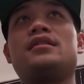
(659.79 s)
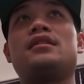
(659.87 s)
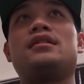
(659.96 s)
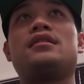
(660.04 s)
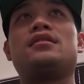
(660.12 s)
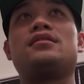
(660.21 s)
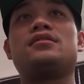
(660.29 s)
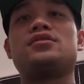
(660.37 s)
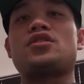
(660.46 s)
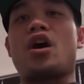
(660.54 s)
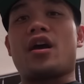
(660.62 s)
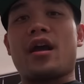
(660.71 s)

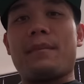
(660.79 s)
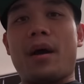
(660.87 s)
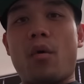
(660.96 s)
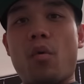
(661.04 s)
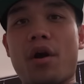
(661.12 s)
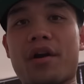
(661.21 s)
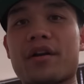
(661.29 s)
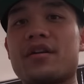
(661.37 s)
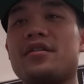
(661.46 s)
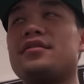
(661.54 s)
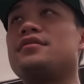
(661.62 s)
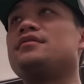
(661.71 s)
until talking about work.
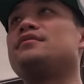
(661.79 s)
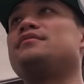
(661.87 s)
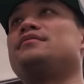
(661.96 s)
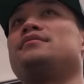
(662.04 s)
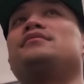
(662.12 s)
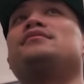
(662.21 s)
You know.